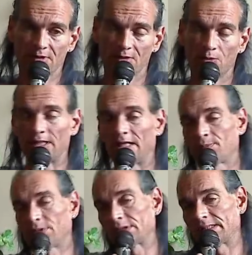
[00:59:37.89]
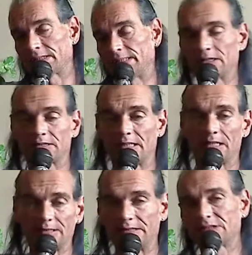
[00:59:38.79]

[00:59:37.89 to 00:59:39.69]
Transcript: what happened to like the Anasazi, these